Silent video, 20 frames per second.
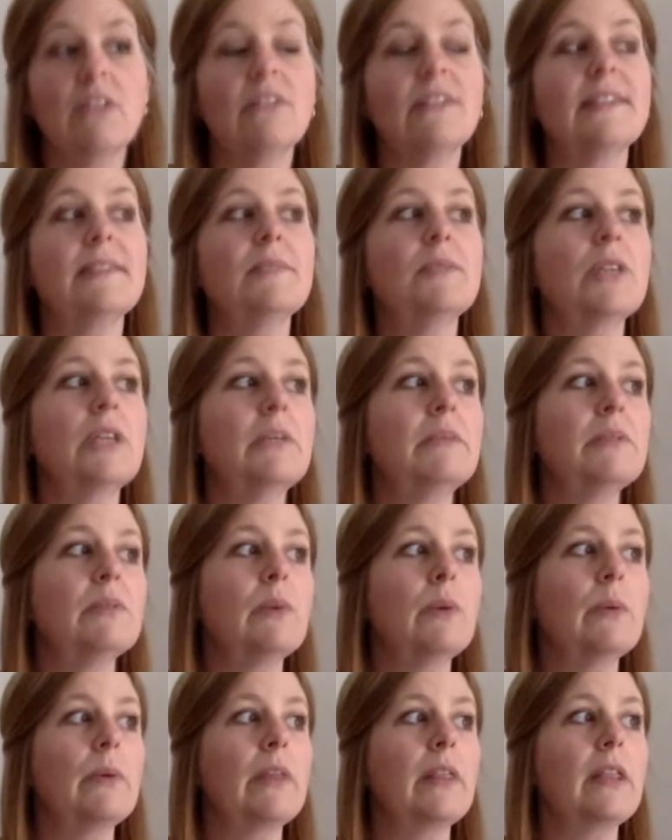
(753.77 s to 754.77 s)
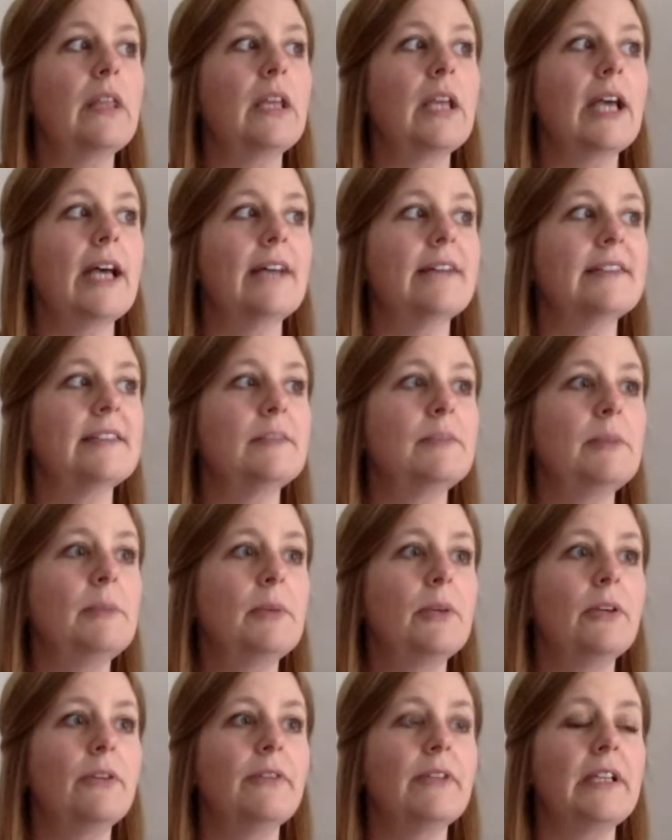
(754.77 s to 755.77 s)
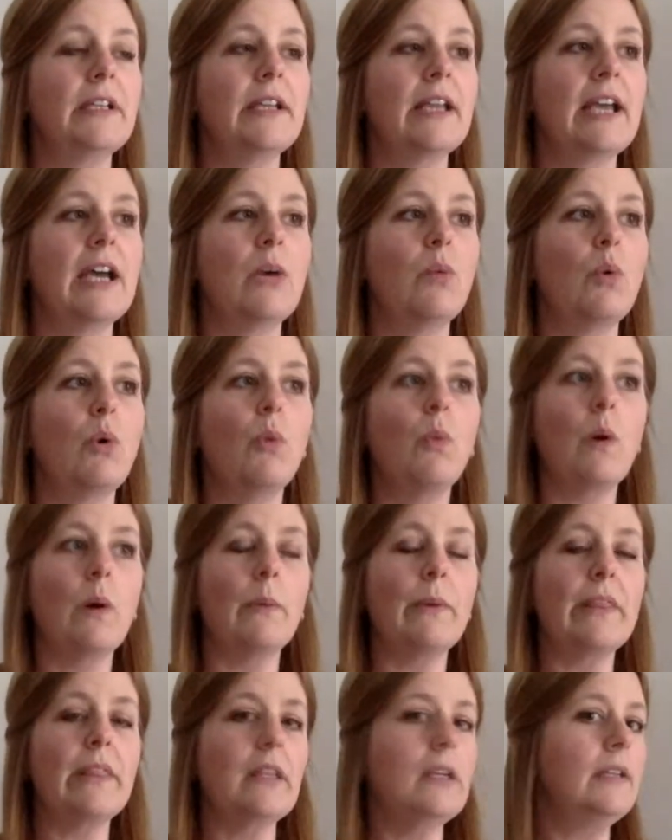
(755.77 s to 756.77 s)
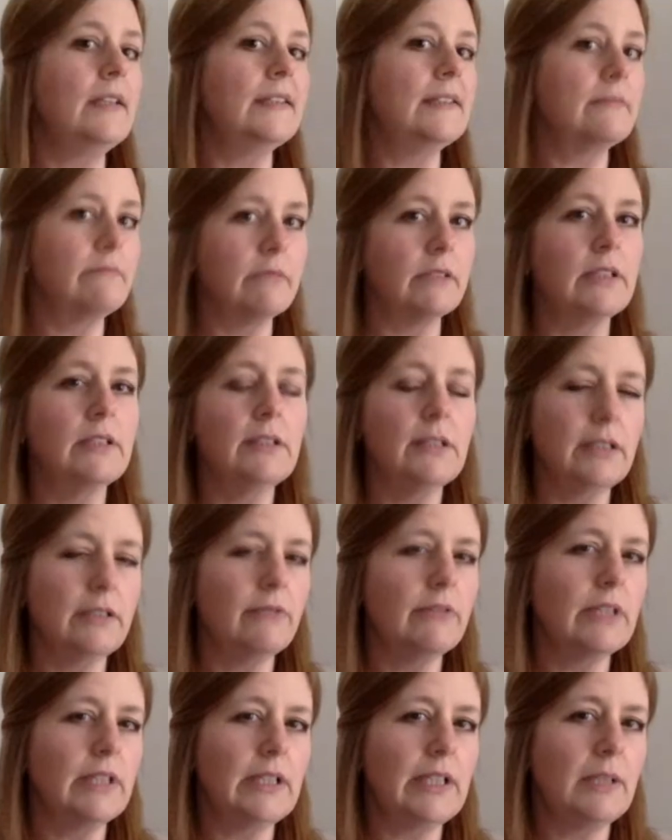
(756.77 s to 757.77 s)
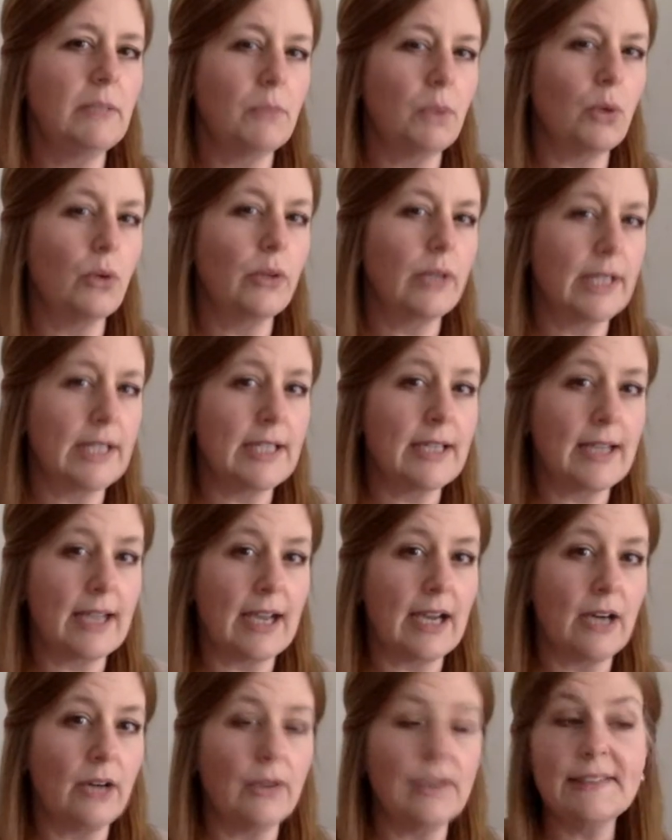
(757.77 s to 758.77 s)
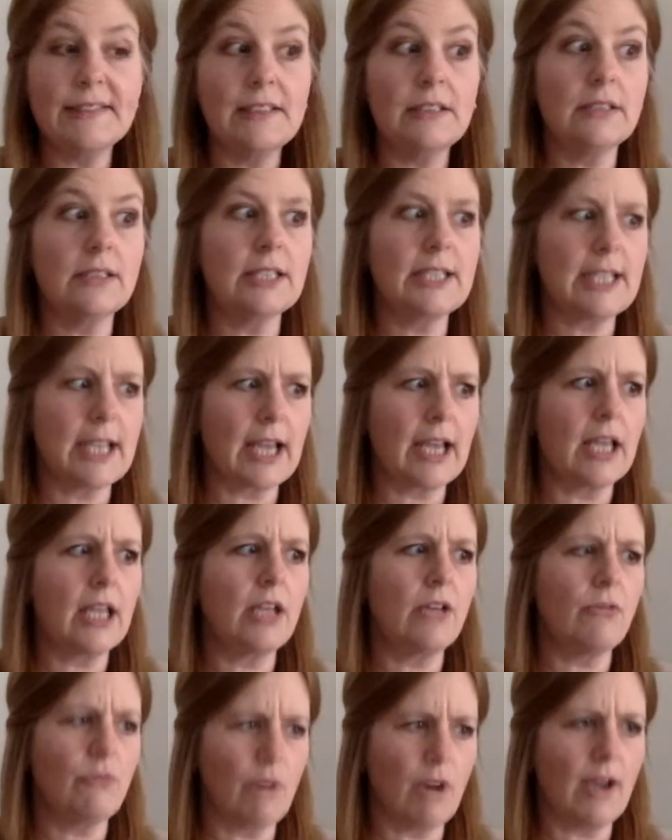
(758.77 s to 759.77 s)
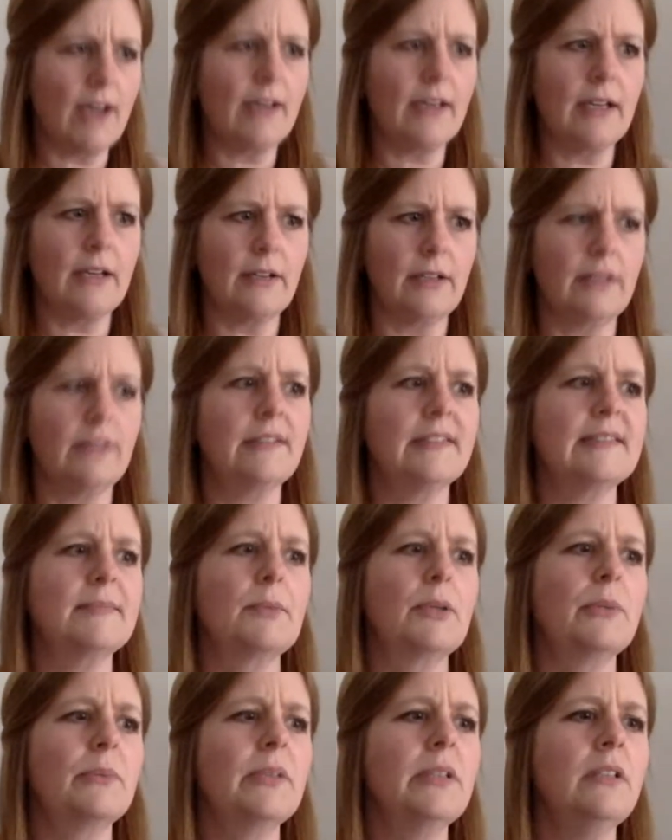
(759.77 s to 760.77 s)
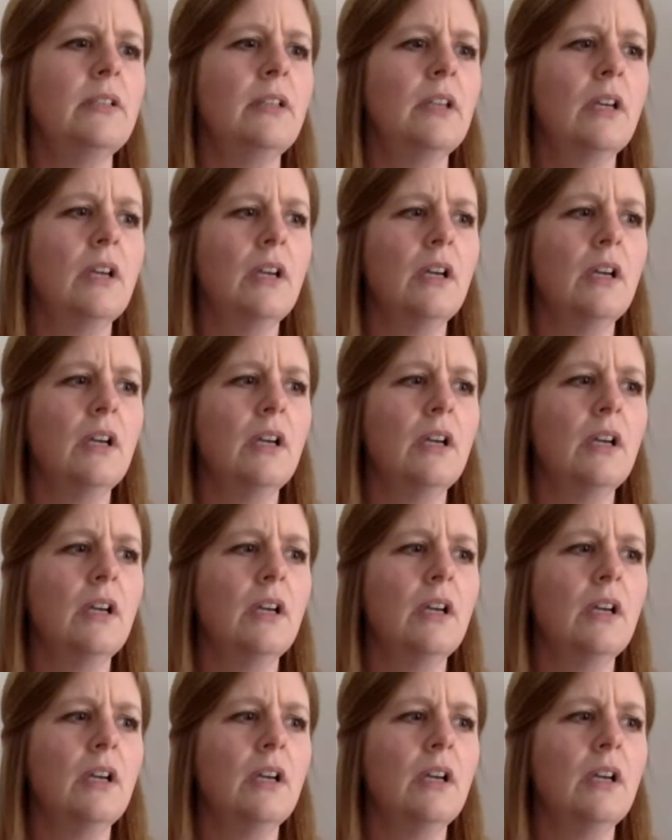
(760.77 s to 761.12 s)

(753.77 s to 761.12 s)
Sometimes what we think has to be perfect now, or what we think is really, really important now, as in today, right now, in this moment,